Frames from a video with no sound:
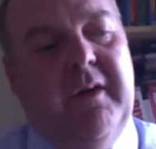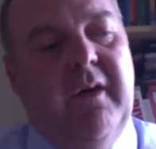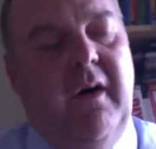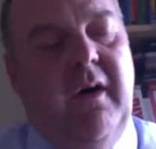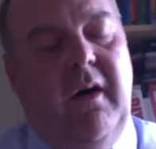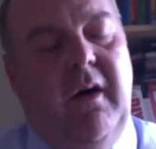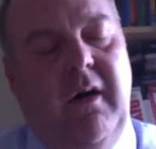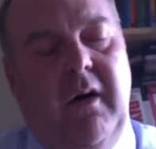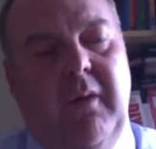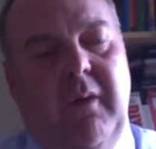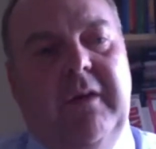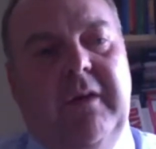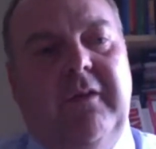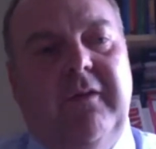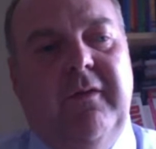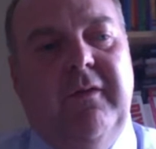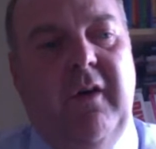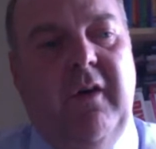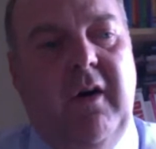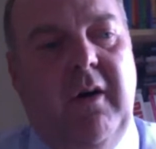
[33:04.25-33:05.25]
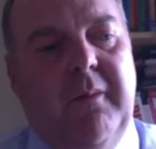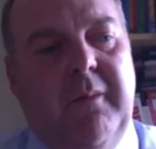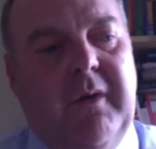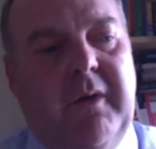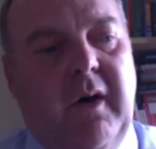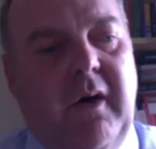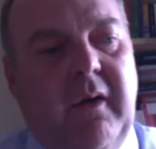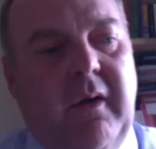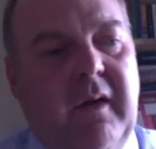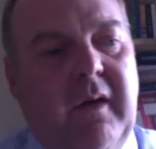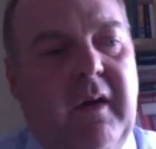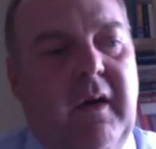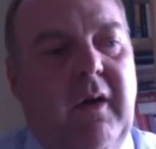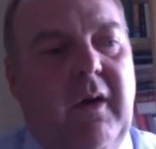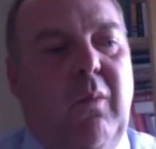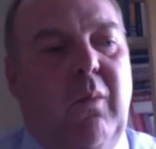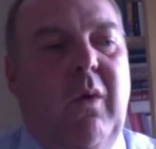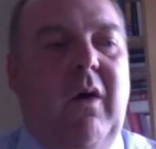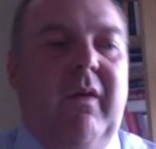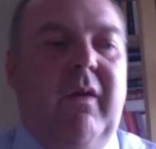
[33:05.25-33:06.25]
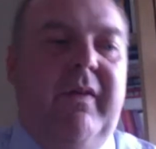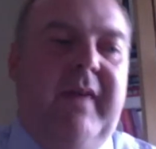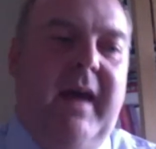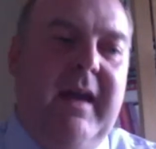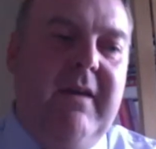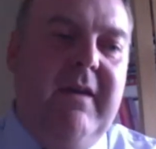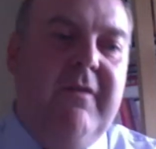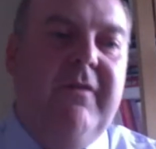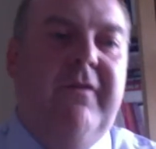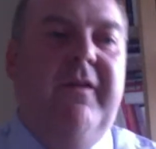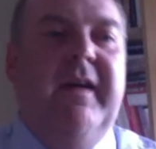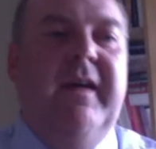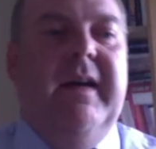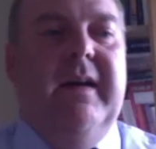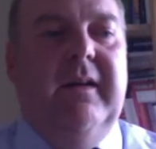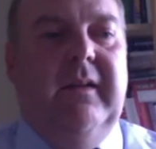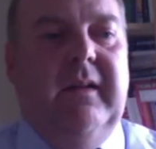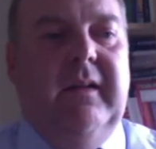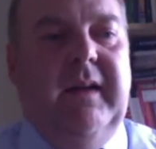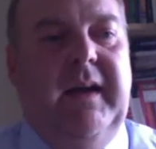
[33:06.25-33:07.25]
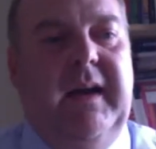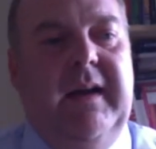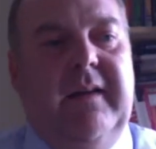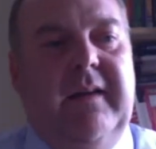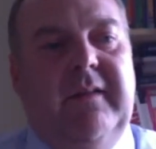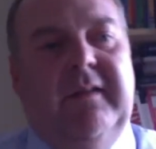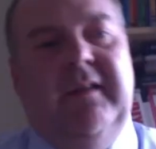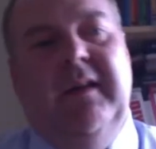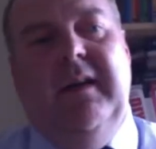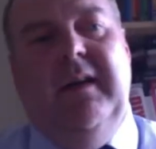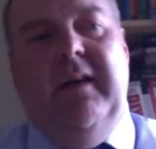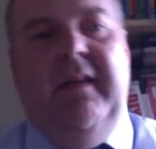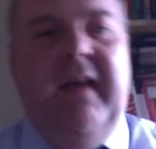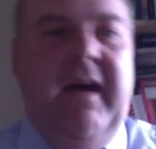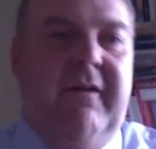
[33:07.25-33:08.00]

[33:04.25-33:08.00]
they're not always formed on what they feel is